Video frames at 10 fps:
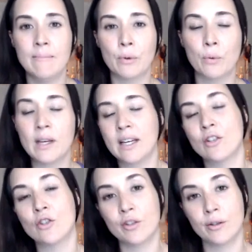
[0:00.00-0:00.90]
we can
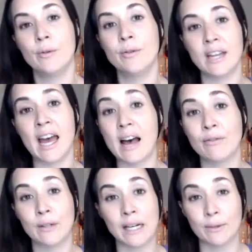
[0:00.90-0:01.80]
choose to have
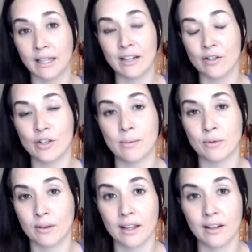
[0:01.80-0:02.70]
great relationships
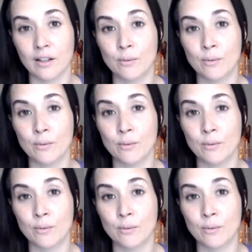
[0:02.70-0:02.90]
with others.